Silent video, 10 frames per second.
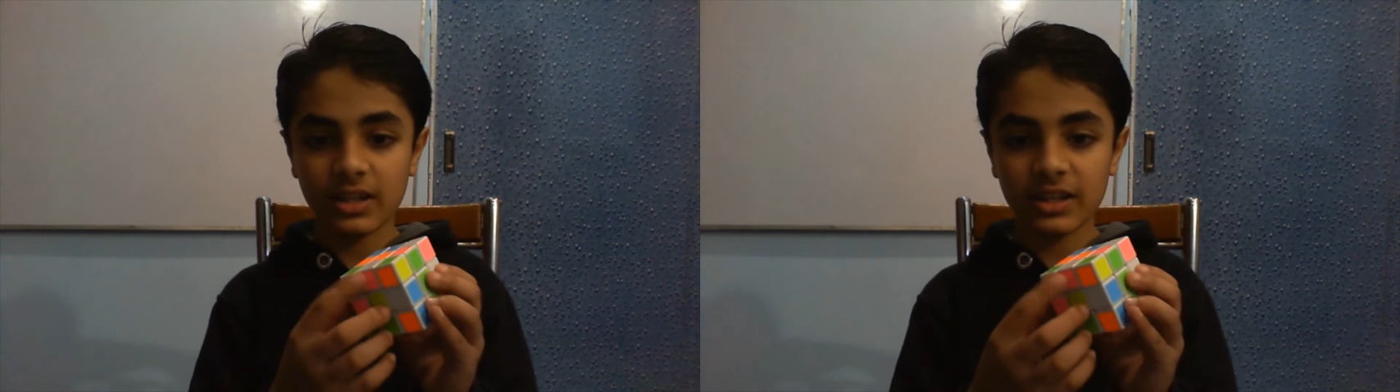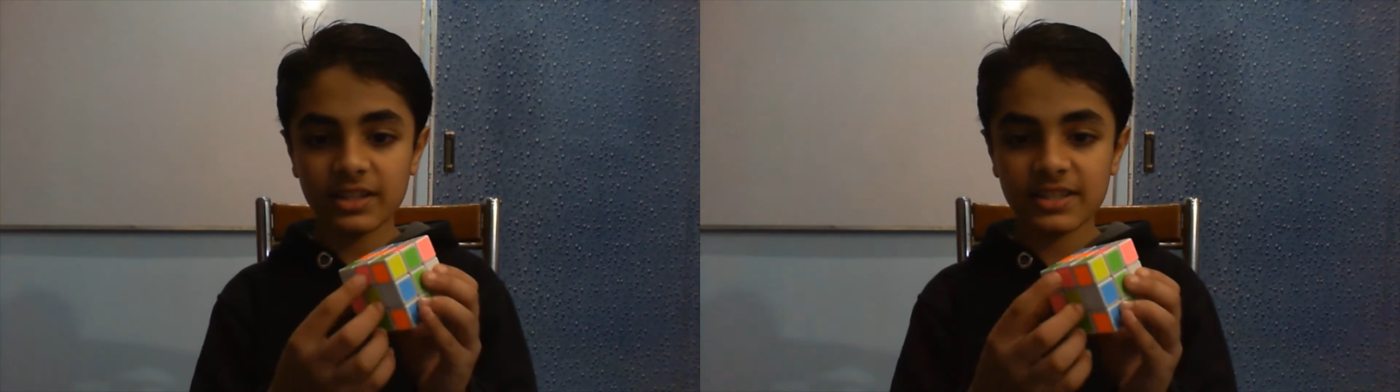
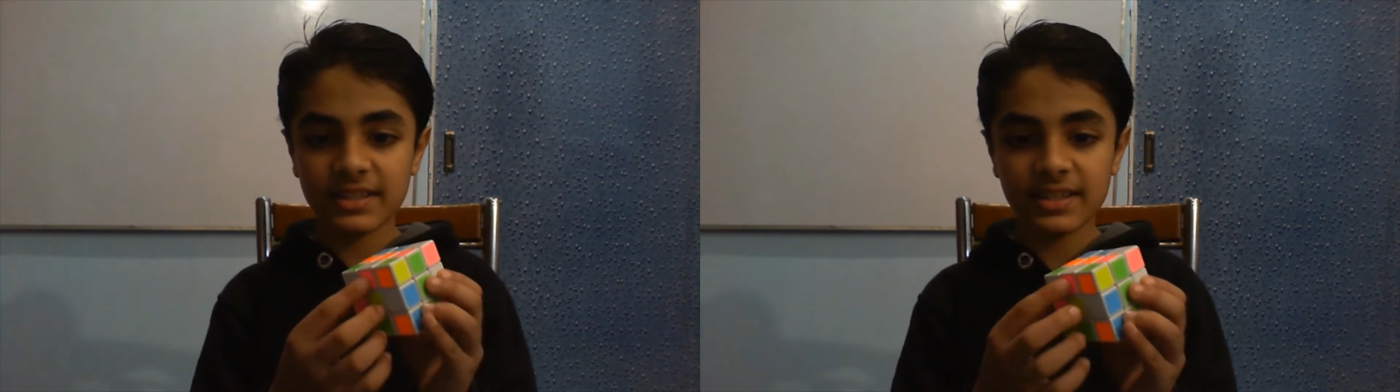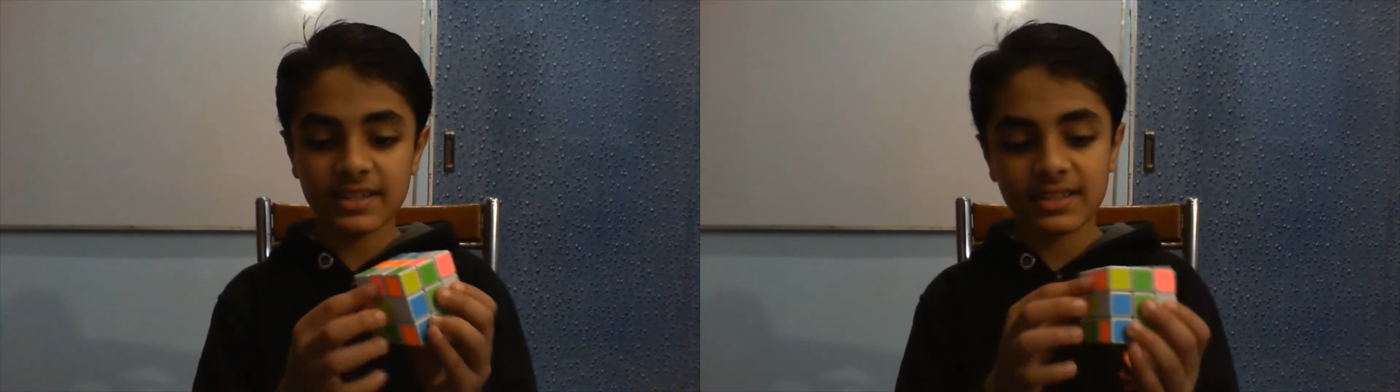It is
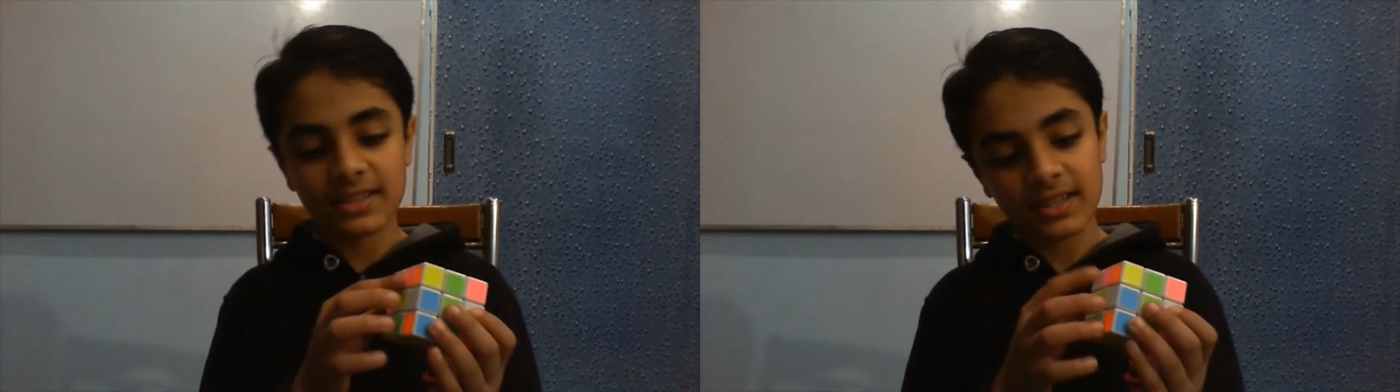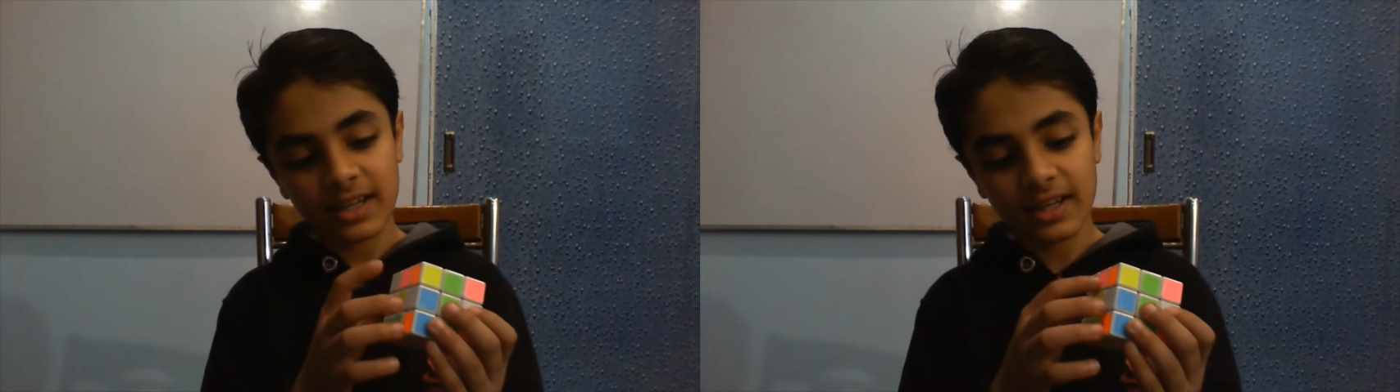this,
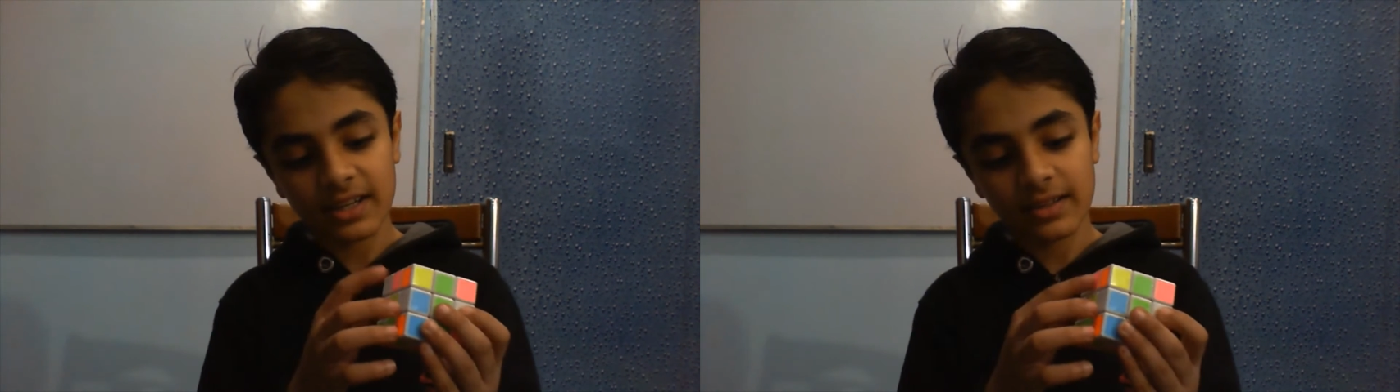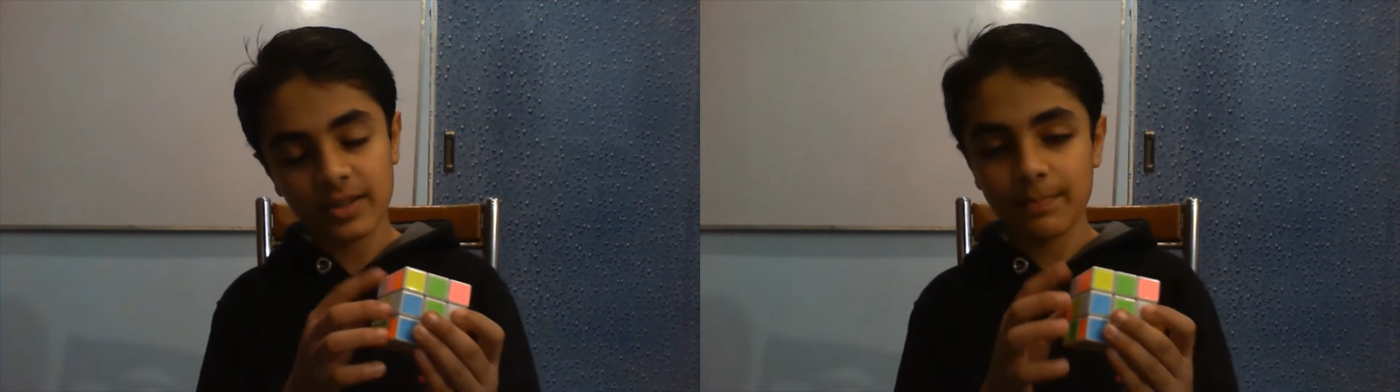
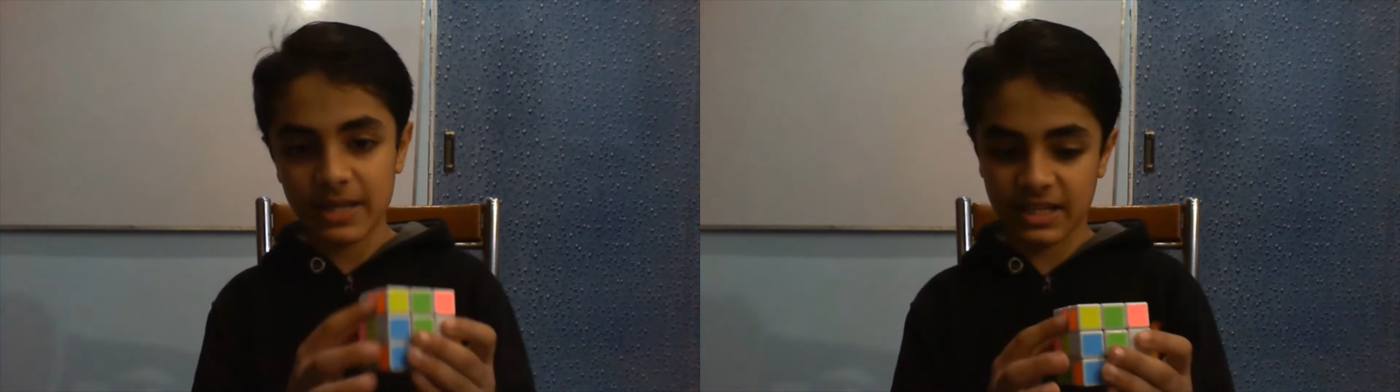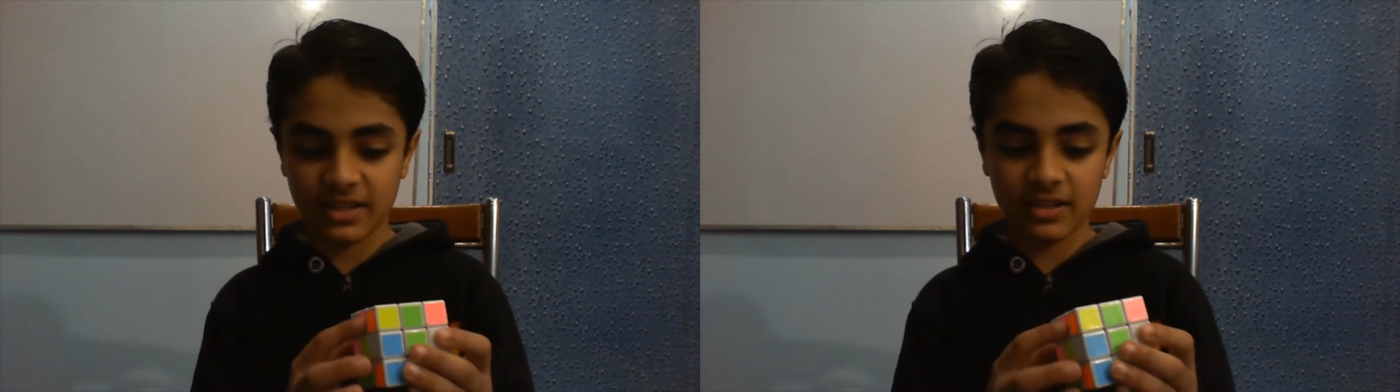the pink.